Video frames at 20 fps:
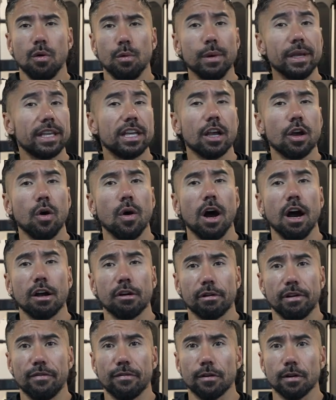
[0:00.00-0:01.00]
we can go
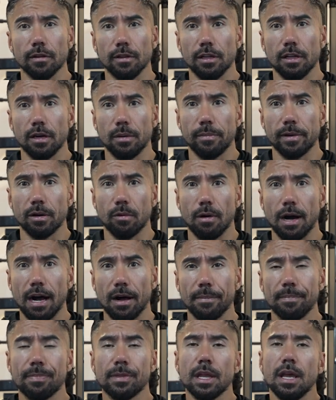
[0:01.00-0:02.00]
hungry for a little bit of
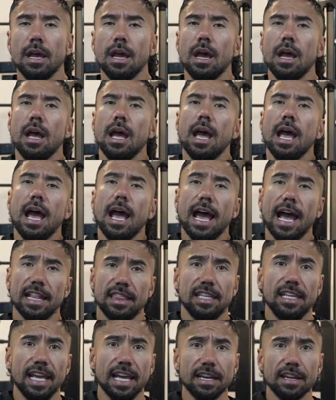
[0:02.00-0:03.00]
while. At
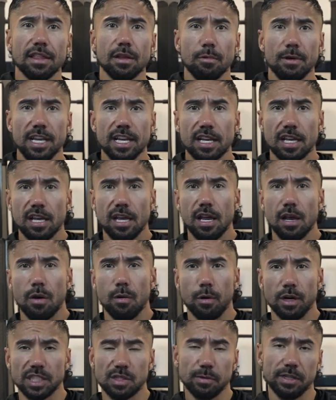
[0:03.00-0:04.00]
the end of the week,
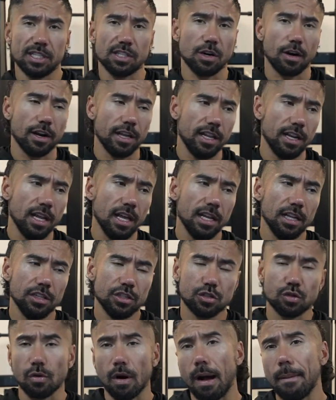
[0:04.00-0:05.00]
once we started
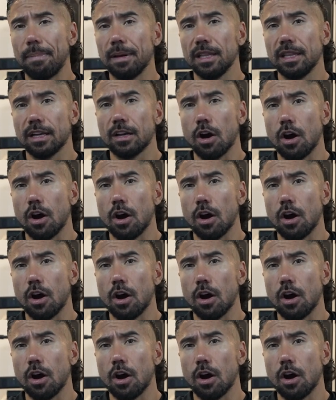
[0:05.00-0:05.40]
dropping the